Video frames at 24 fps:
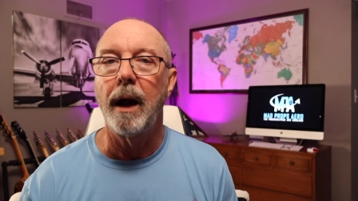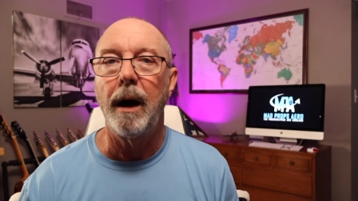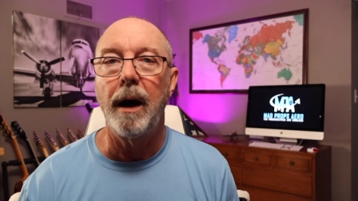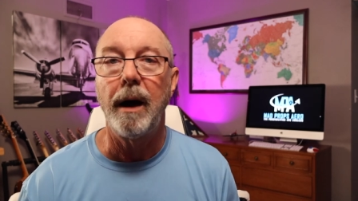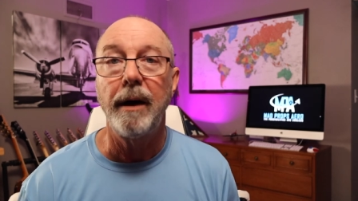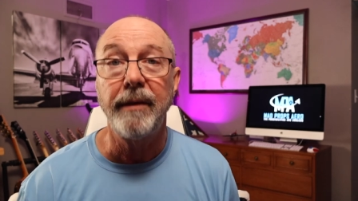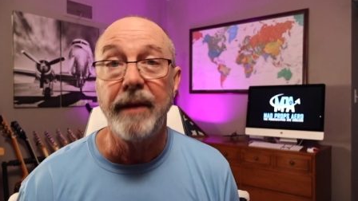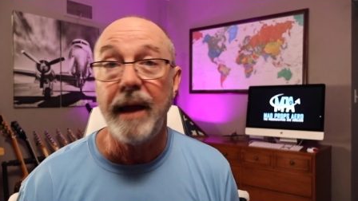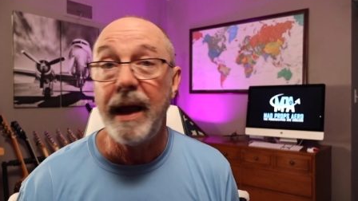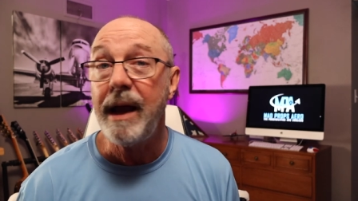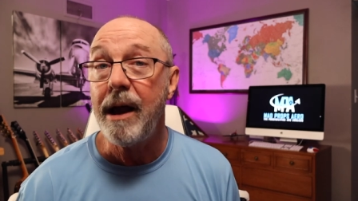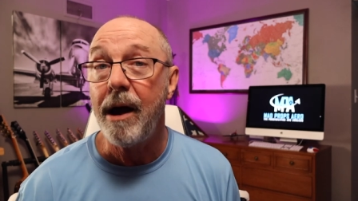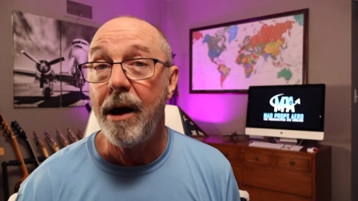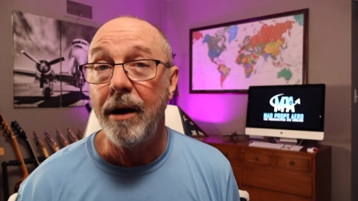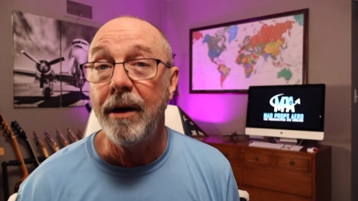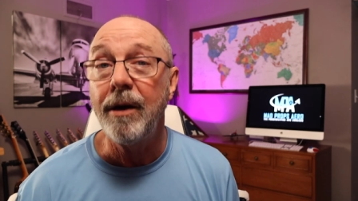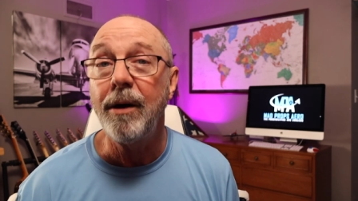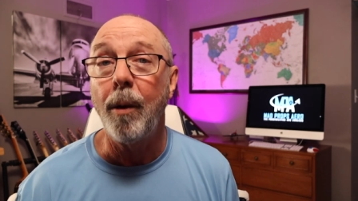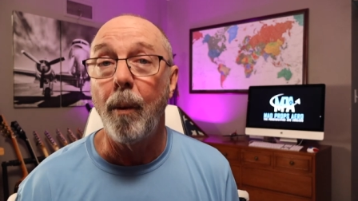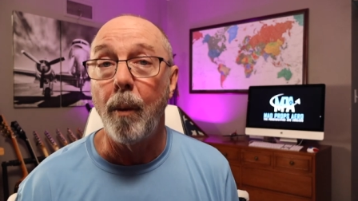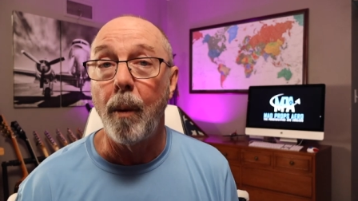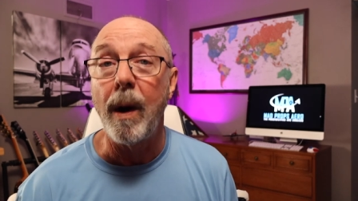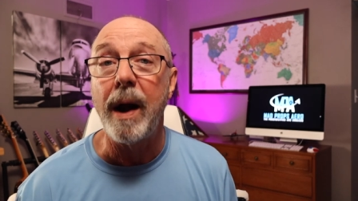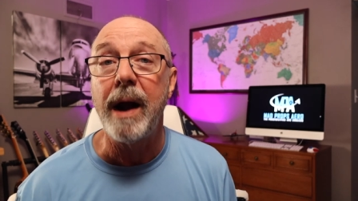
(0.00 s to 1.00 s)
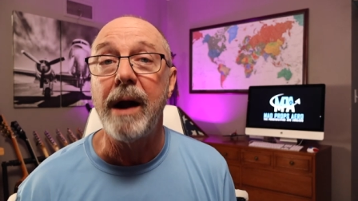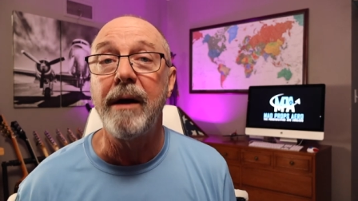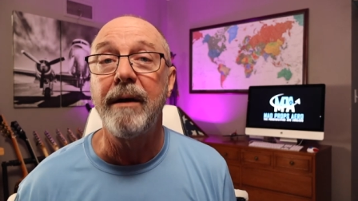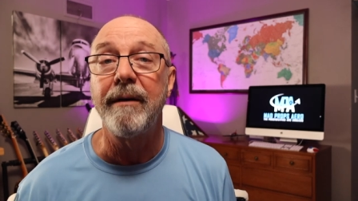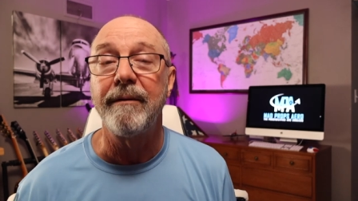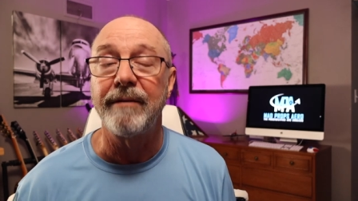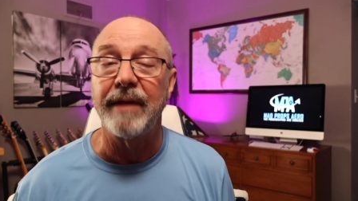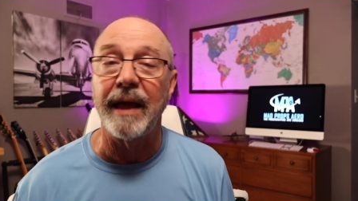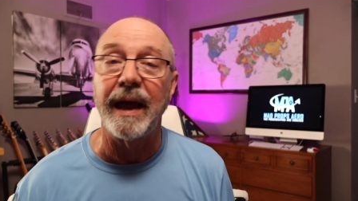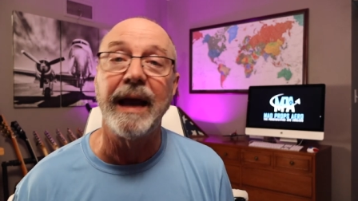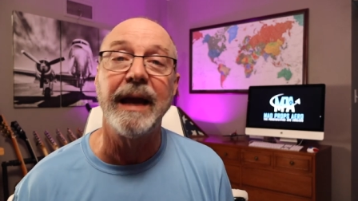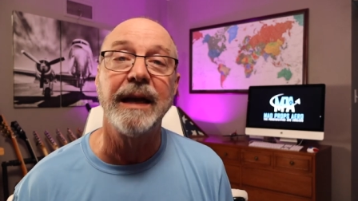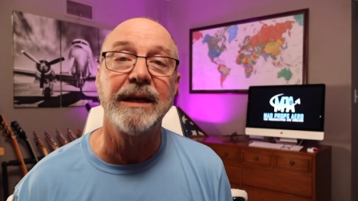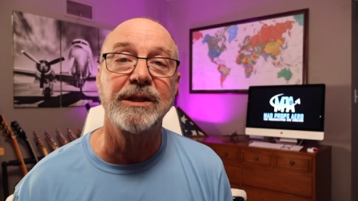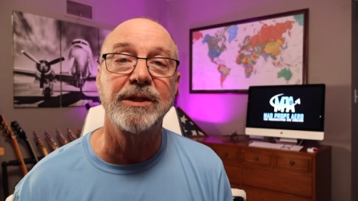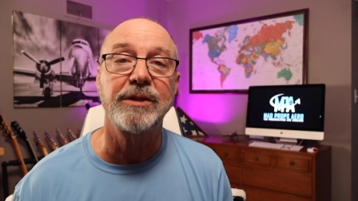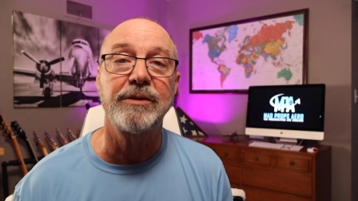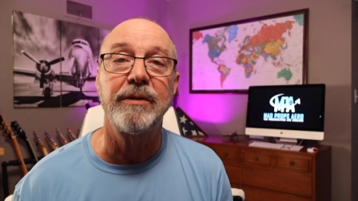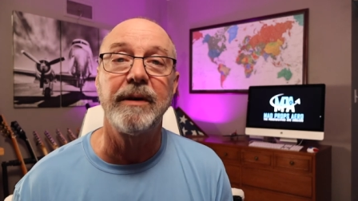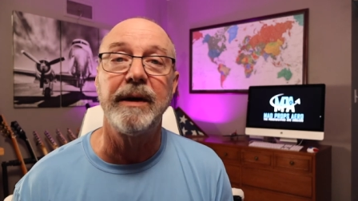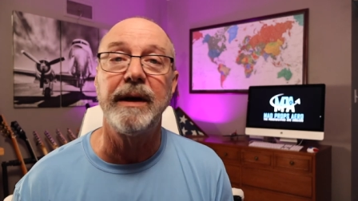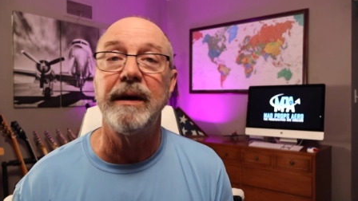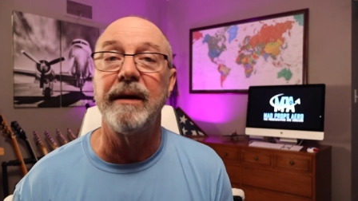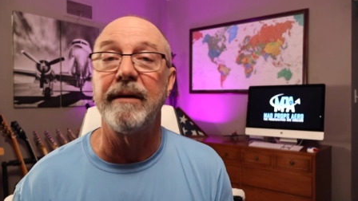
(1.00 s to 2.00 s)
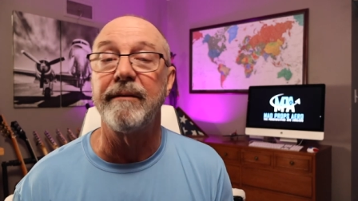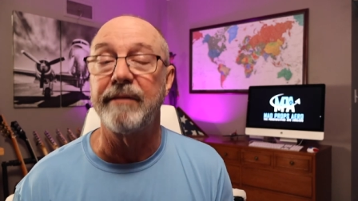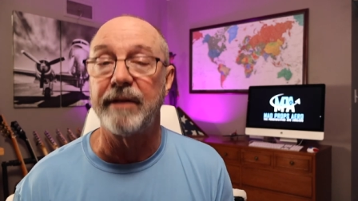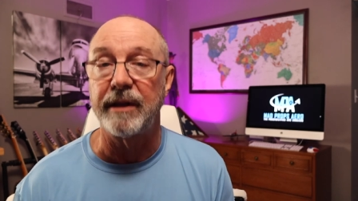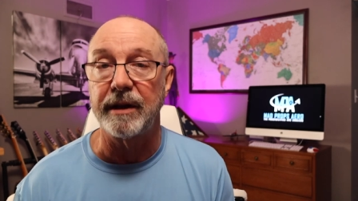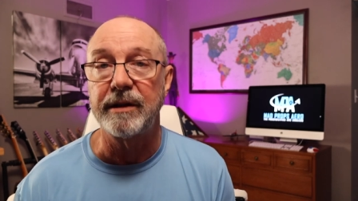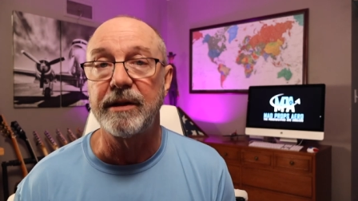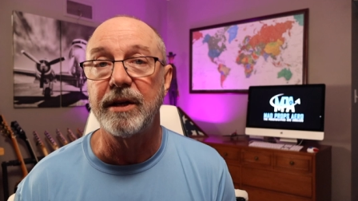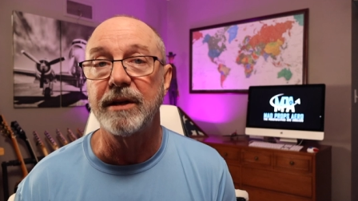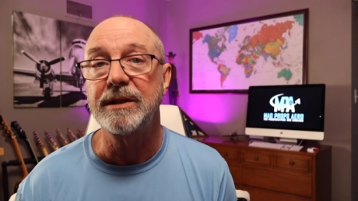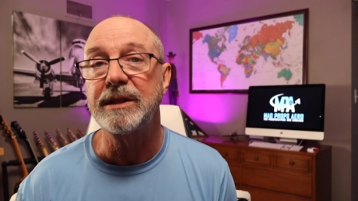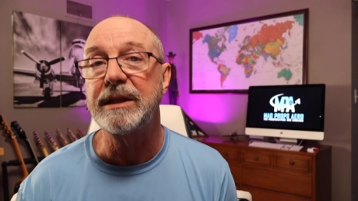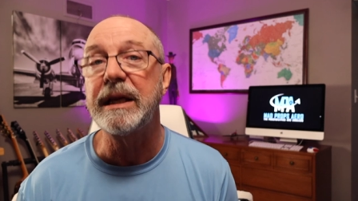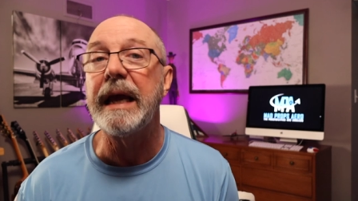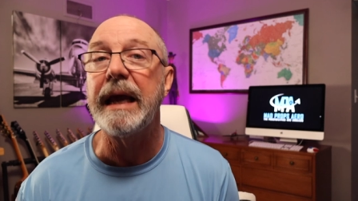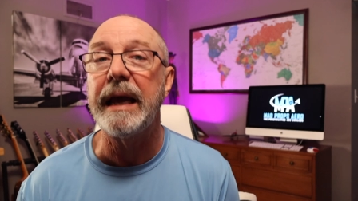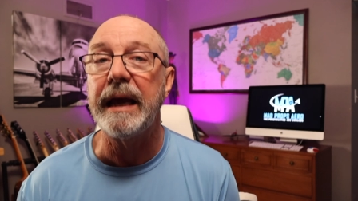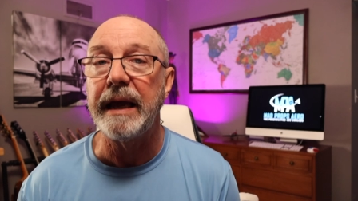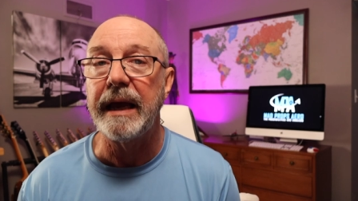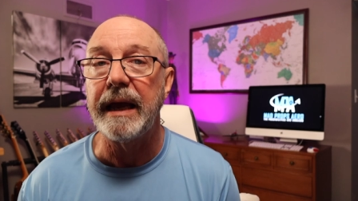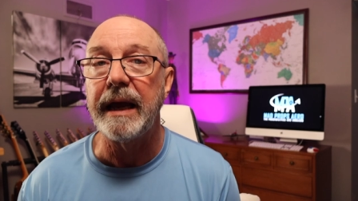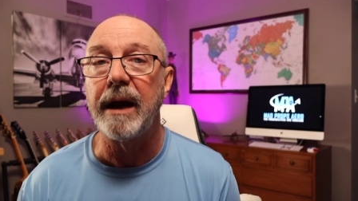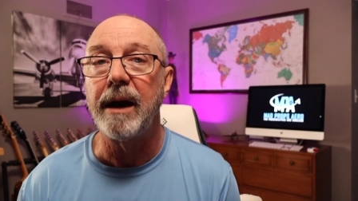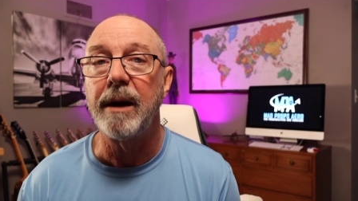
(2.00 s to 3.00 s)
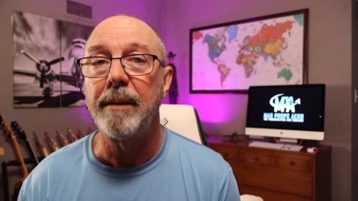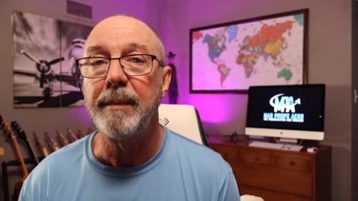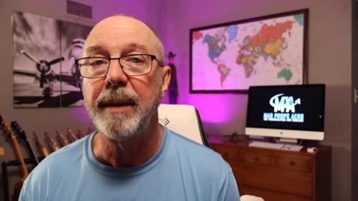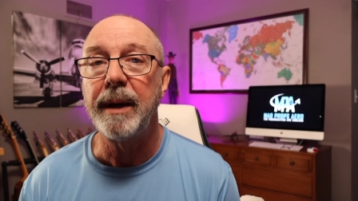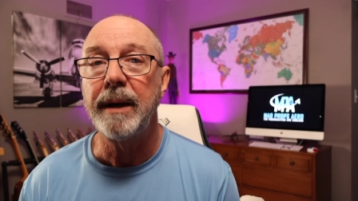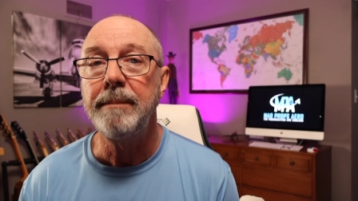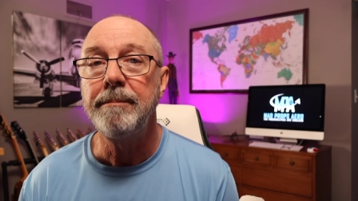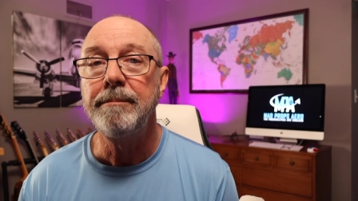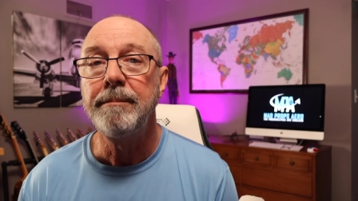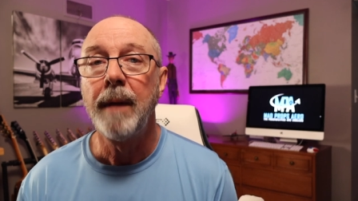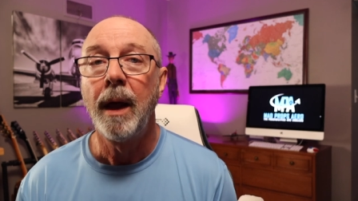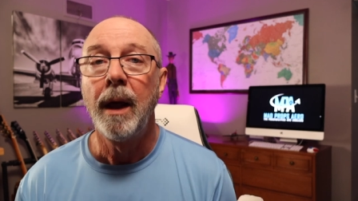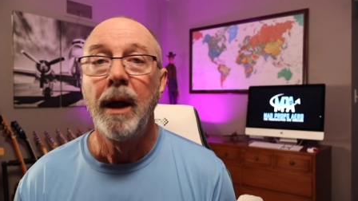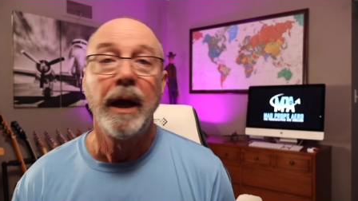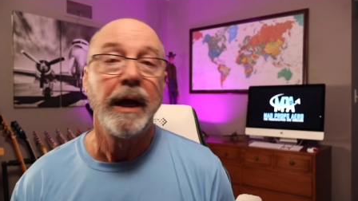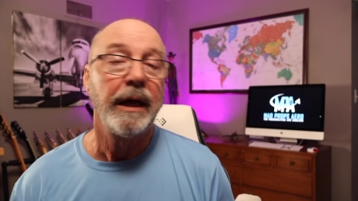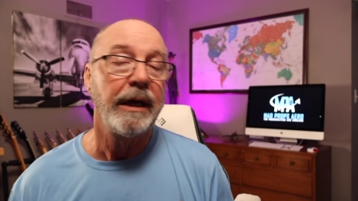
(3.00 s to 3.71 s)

Are they unaware of the history of the Tuskegee Airmen?